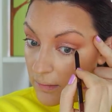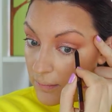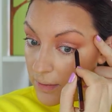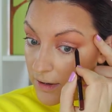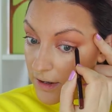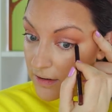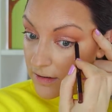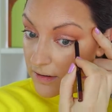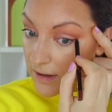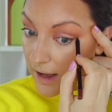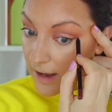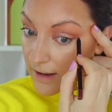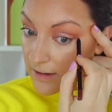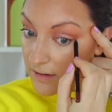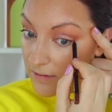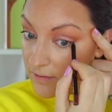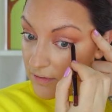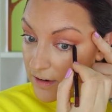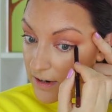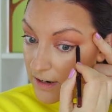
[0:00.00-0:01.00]
Because that
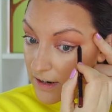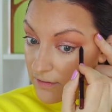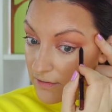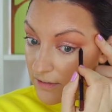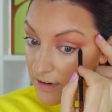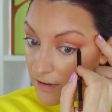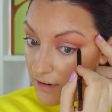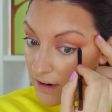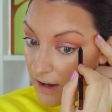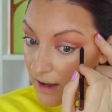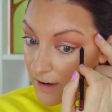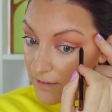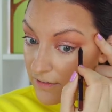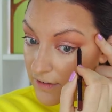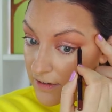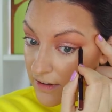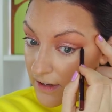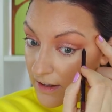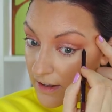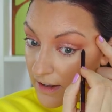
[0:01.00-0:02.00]
isn't really real
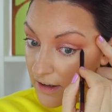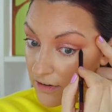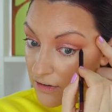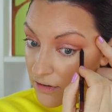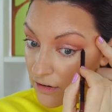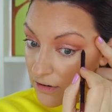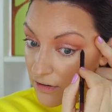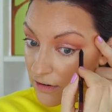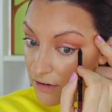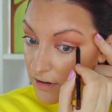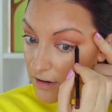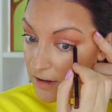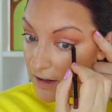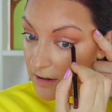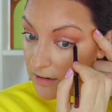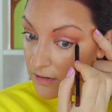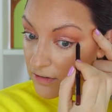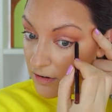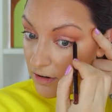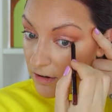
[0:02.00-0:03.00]
life, is it? That's not
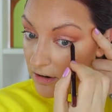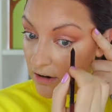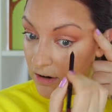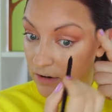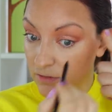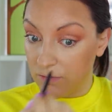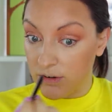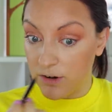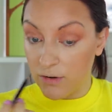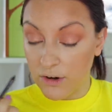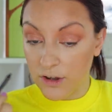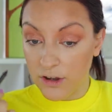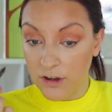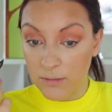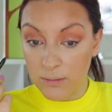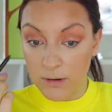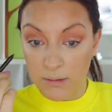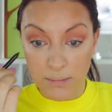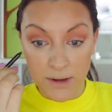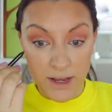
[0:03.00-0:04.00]
that's not a real
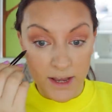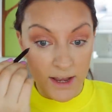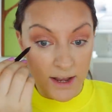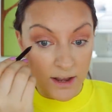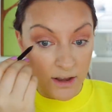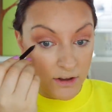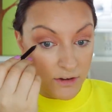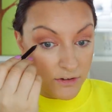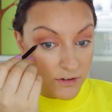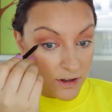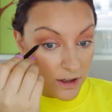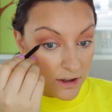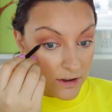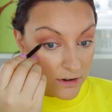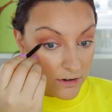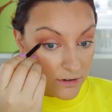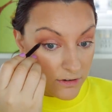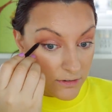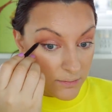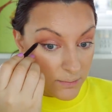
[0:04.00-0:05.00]
human being who's
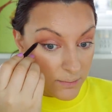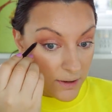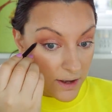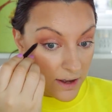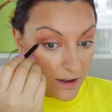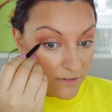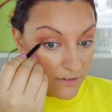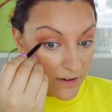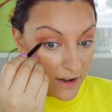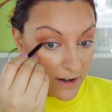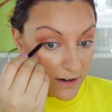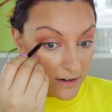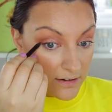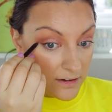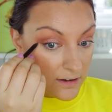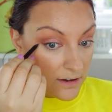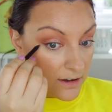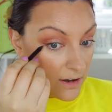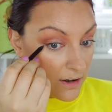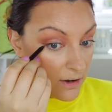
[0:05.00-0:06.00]
who's
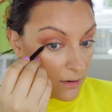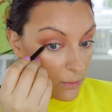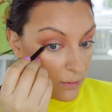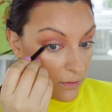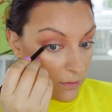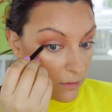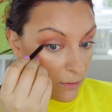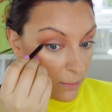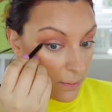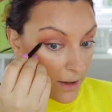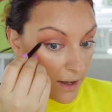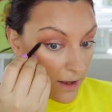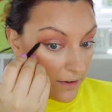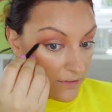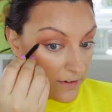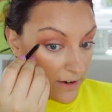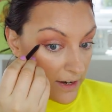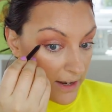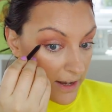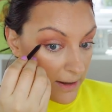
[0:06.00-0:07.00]
perfect. We're all
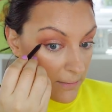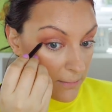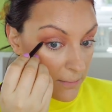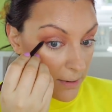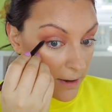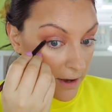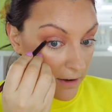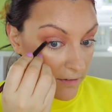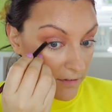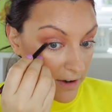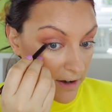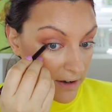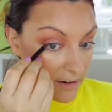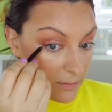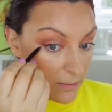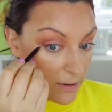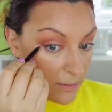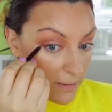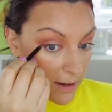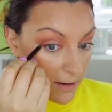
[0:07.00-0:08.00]
perfectly
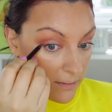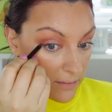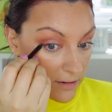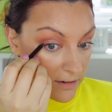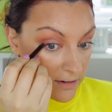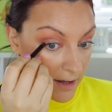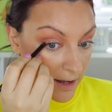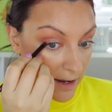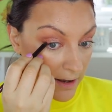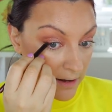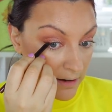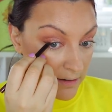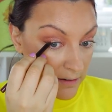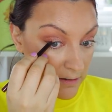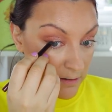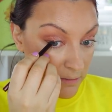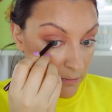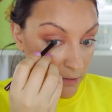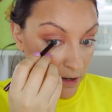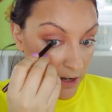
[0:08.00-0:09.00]
imperfect, and we make
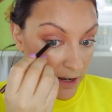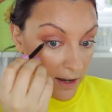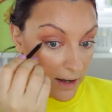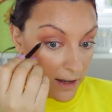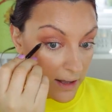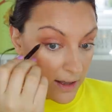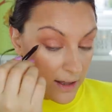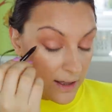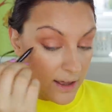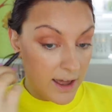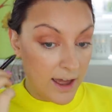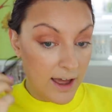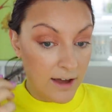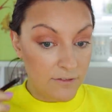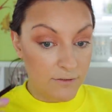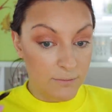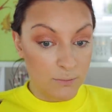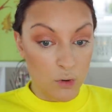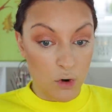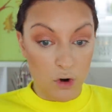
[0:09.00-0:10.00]
mistakes, and we
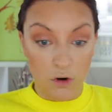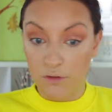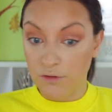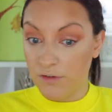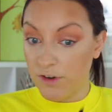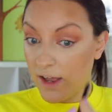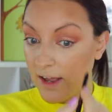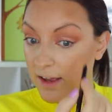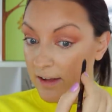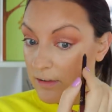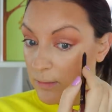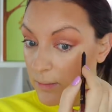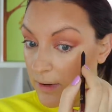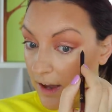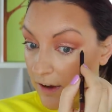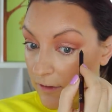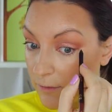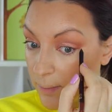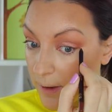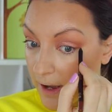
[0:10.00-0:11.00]
have off days, and we
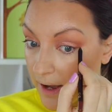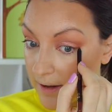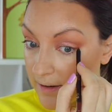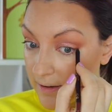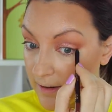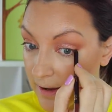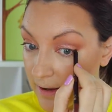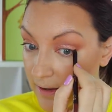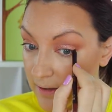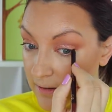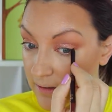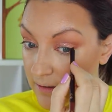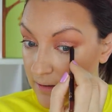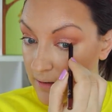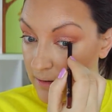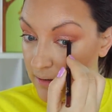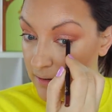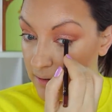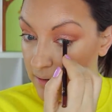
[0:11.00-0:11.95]
have bad days.